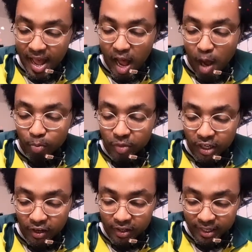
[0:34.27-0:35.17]
I'm
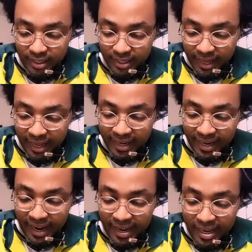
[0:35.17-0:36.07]
learning and
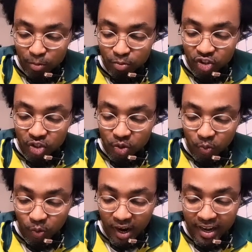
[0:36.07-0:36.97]
I am
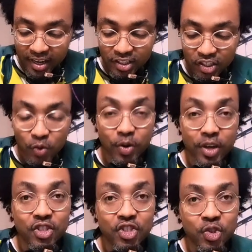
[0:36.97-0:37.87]
trying to
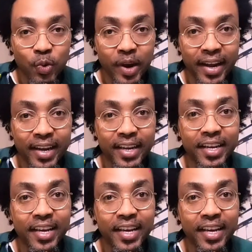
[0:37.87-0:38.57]
track